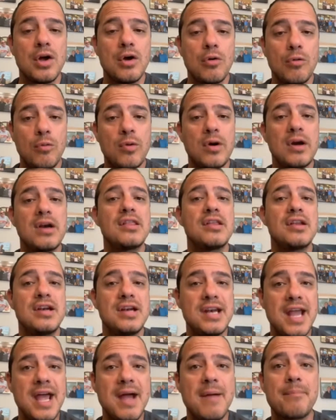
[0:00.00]
What are the
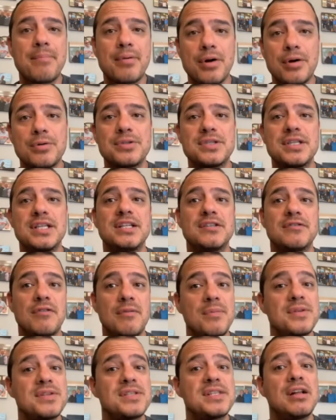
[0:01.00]
net proceeds from
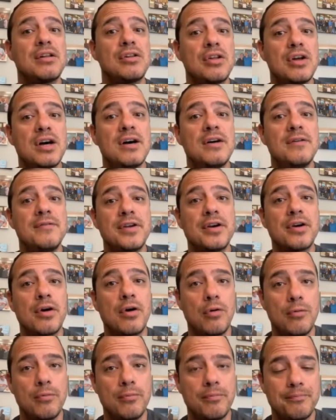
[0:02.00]
the sale of your
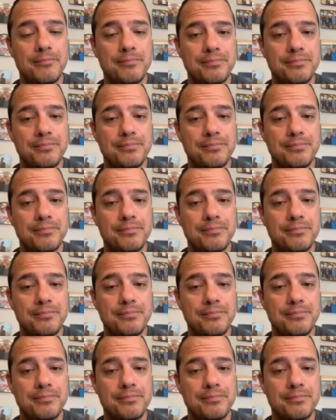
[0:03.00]
home?